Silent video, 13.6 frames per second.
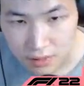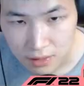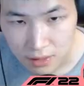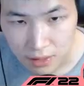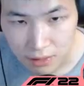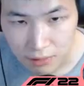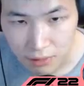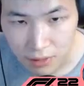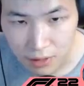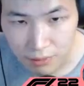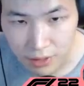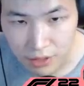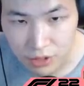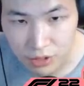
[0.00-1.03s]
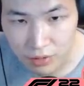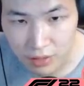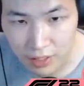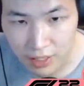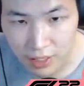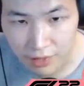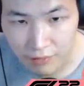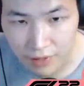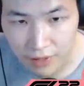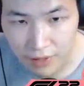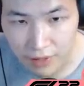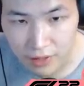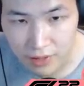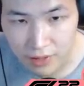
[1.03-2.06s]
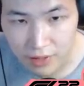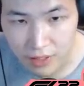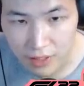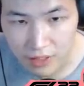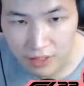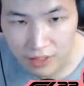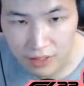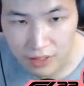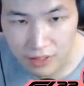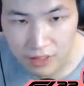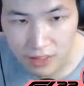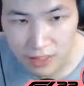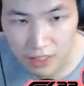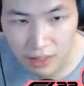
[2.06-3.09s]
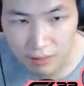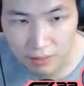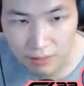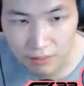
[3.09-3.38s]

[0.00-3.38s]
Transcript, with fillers: I want to make sure I have a nice gap.